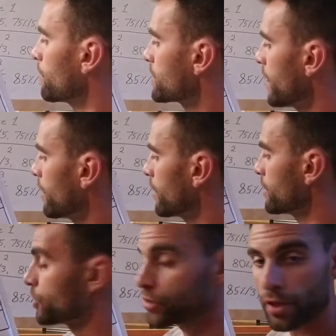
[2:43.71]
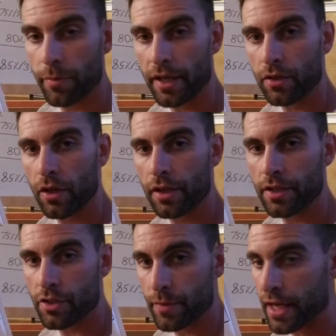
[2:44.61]
Saturdays usually metcon
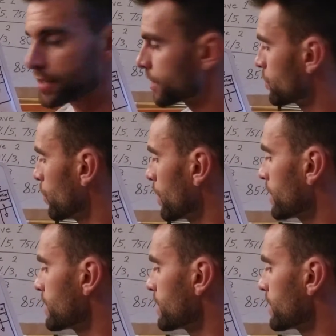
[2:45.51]
and gymnastics work.